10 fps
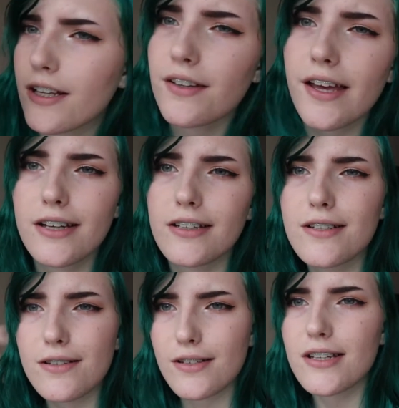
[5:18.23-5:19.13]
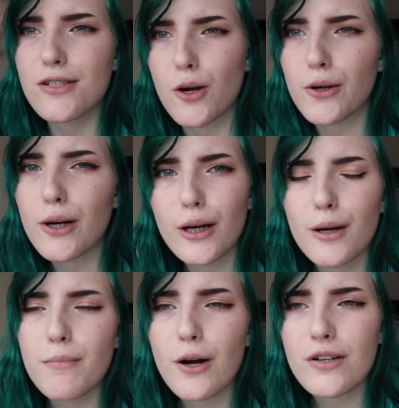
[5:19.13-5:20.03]
like darker
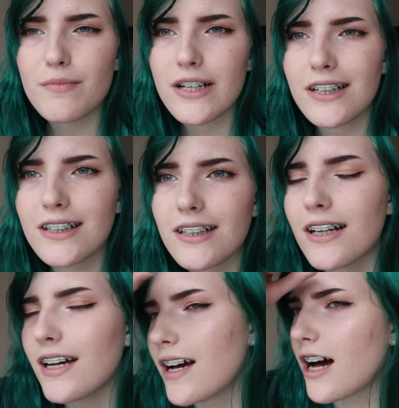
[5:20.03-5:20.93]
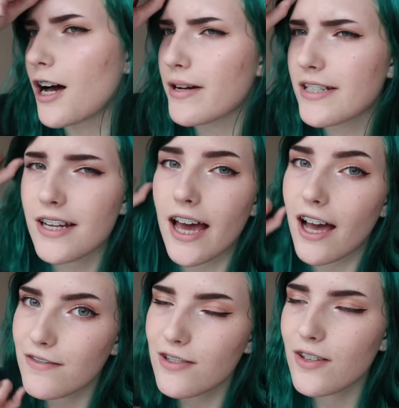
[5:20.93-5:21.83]
part of my hair. I didn't
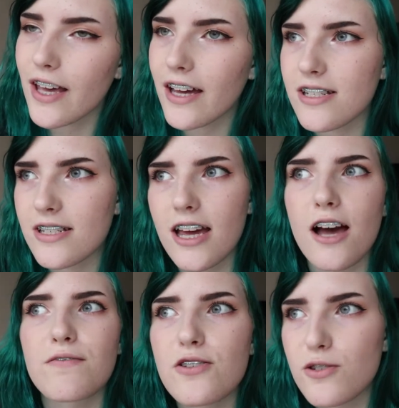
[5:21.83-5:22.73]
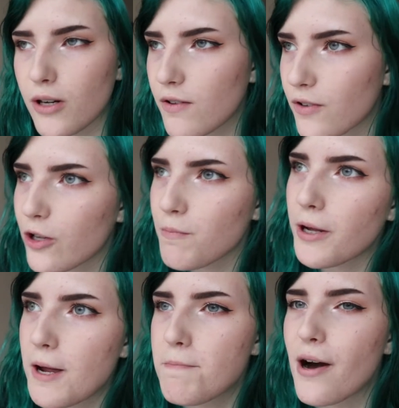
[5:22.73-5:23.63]
have to do that and I didn't have to use 20 volume,
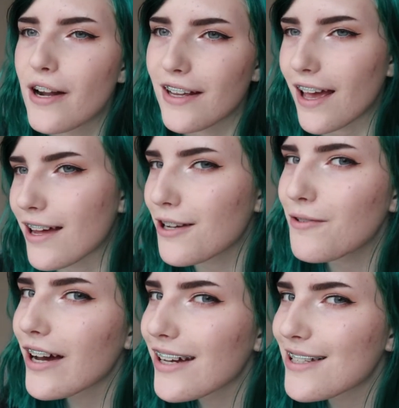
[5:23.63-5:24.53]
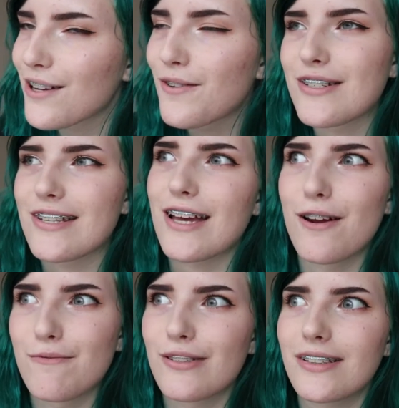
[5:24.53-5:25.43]
but I bought it anyway, so I was like, I
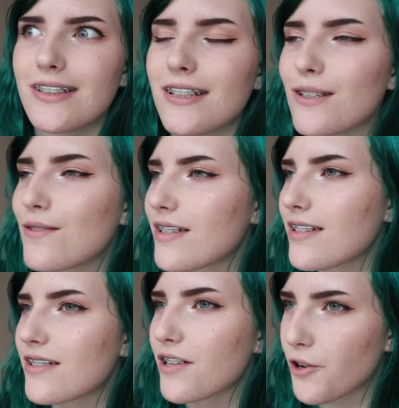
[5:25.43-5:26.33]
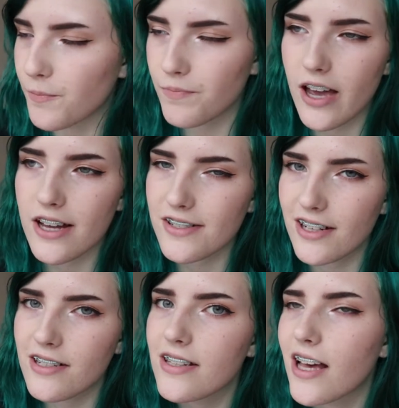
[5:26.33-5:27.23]
really need to use this, so I just
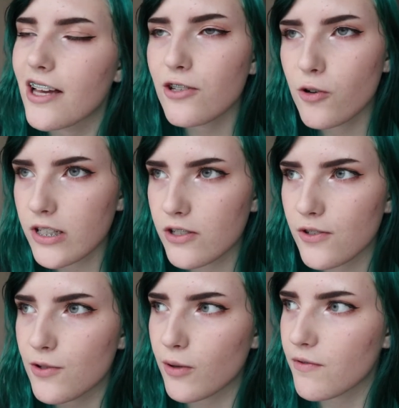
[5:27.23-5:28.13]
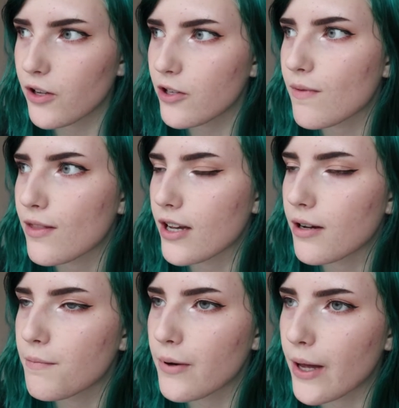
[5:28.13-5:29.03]
kind of did that. You don't need to do the 20 volume thing,
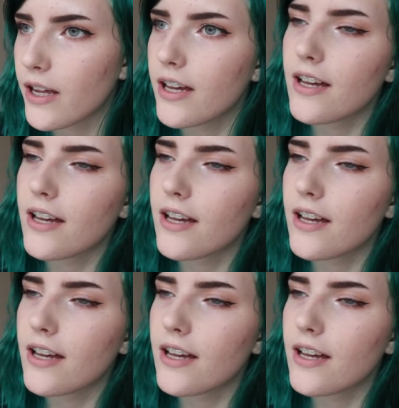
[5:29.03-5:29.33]
but